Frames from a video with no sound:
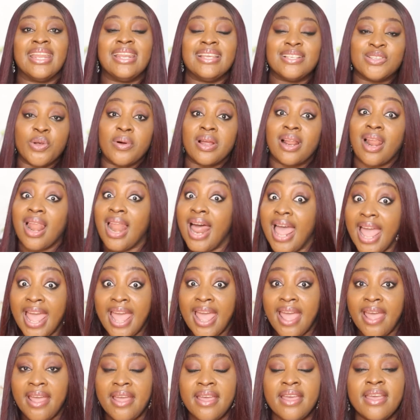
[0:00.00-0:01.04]
It is
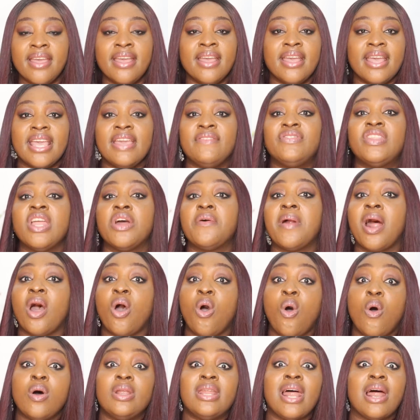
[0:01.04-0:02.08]
unclear if there
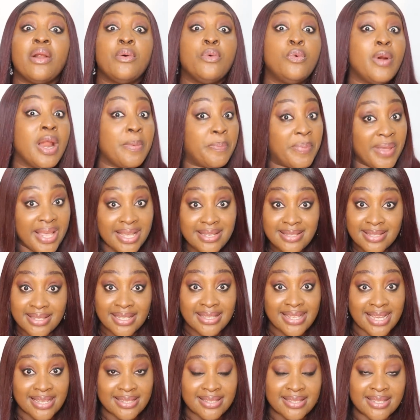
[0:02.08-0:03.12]
are other rape
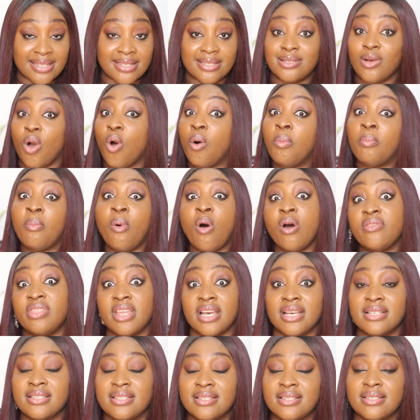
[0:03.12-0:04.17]
incidences or
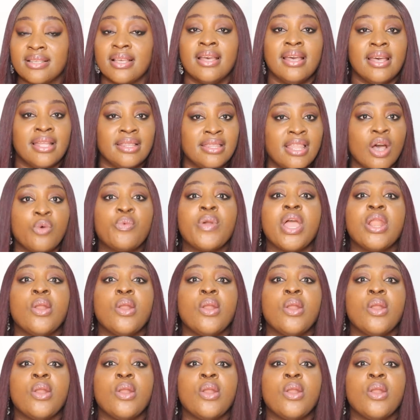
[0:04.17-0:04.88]
murders that